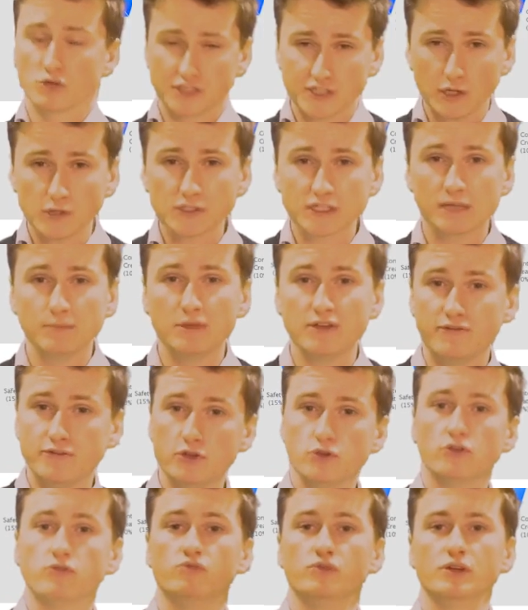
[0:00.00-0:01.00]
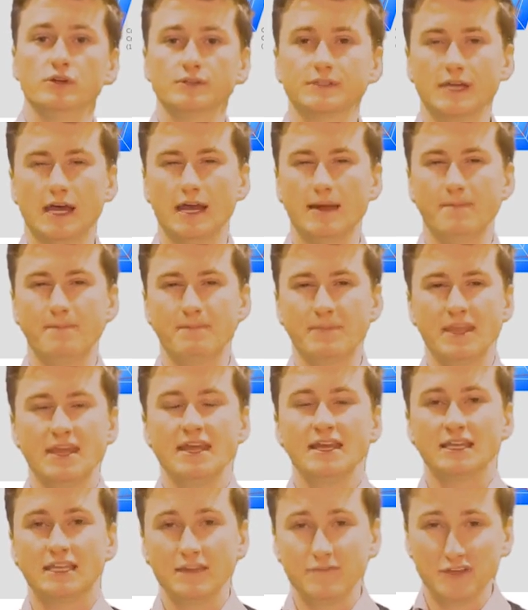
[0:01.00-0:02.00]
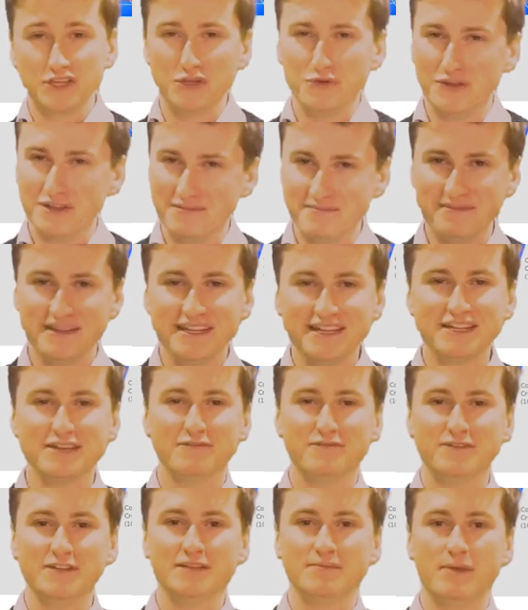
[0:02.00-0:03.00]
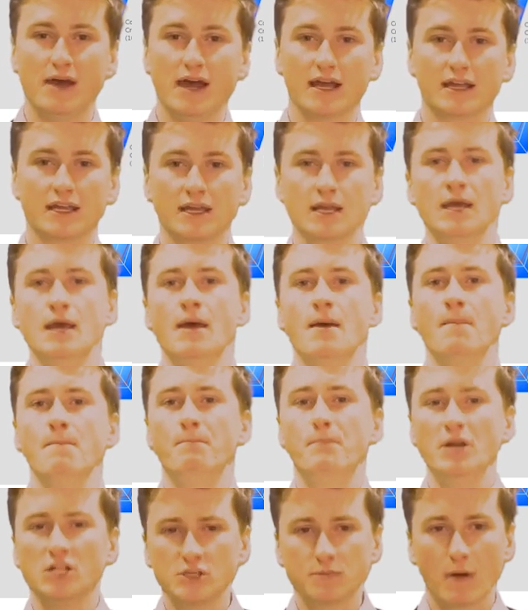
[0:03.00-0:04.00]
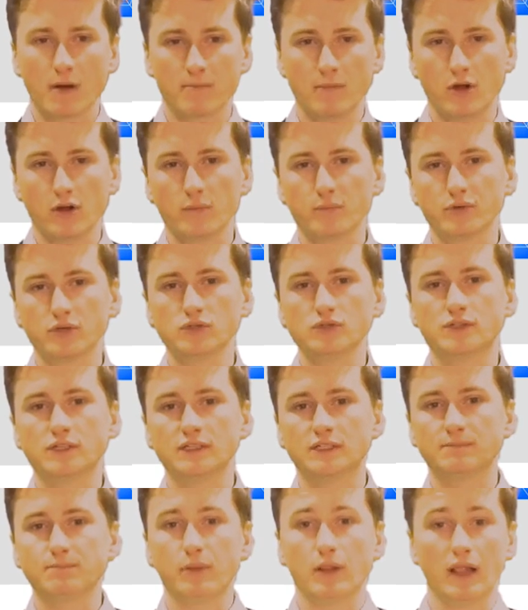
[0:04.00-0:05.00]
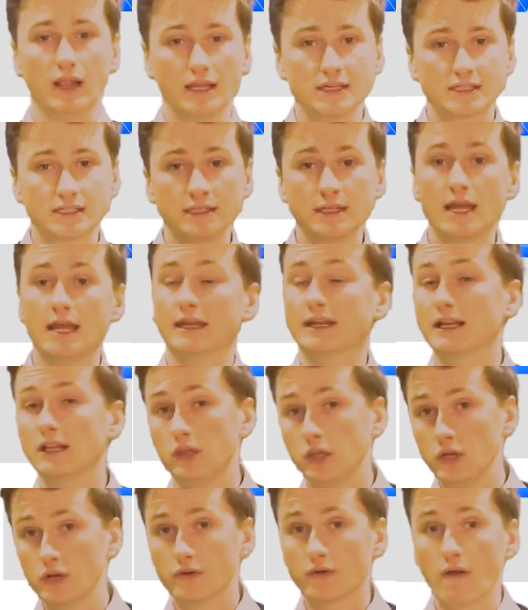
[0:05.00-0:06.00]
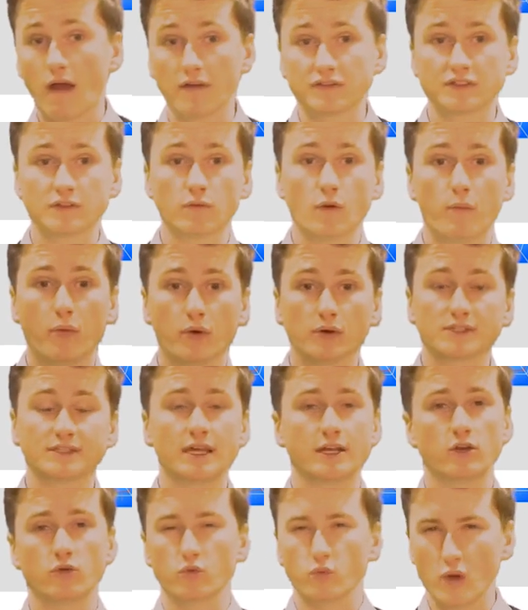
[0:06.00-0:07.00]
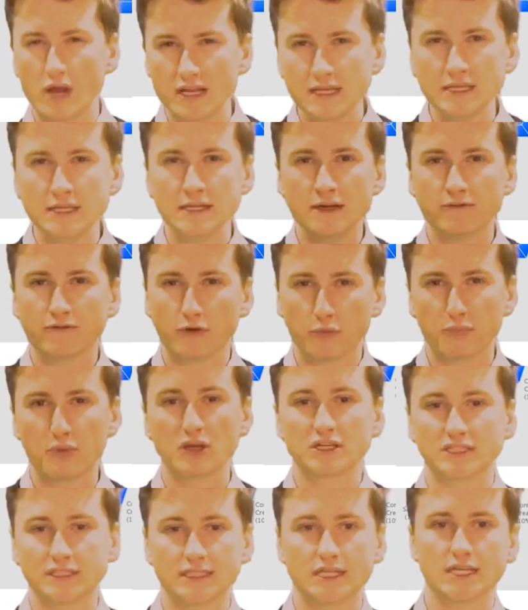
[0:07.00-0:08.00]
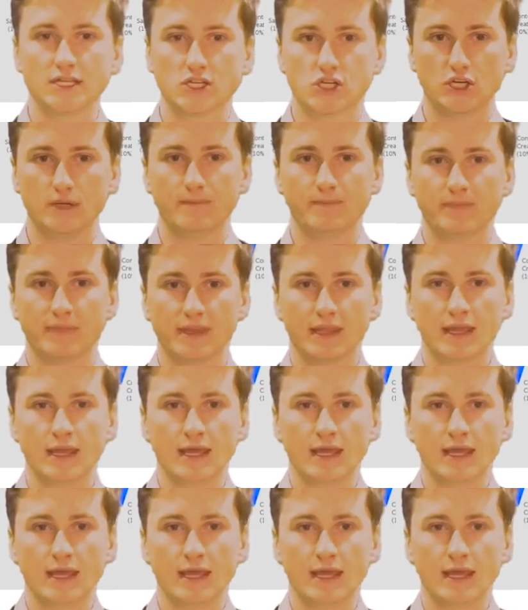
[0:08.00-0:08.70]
Results can be viewed in real time, giving you immediate feedback. Benchmark model produces pleasant and clear graphs and reports that are ready for presentation.